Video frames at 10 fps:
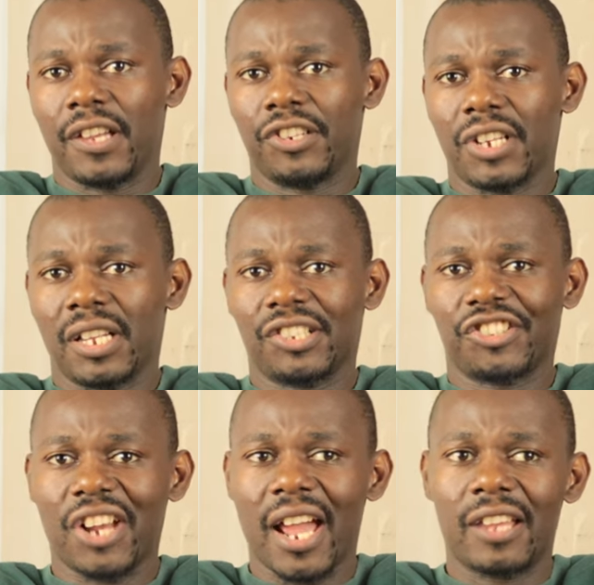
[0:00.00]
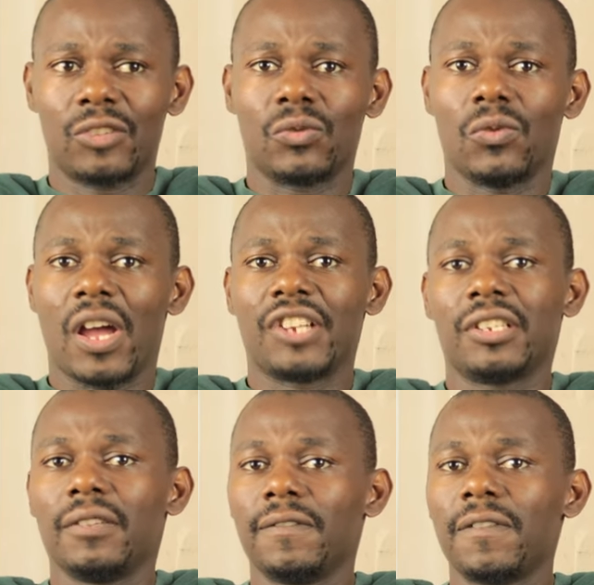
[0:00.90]
and just try to
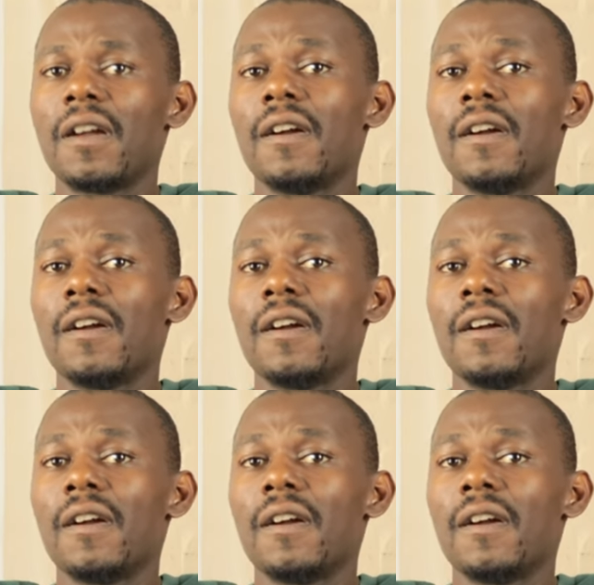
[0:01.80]
achieve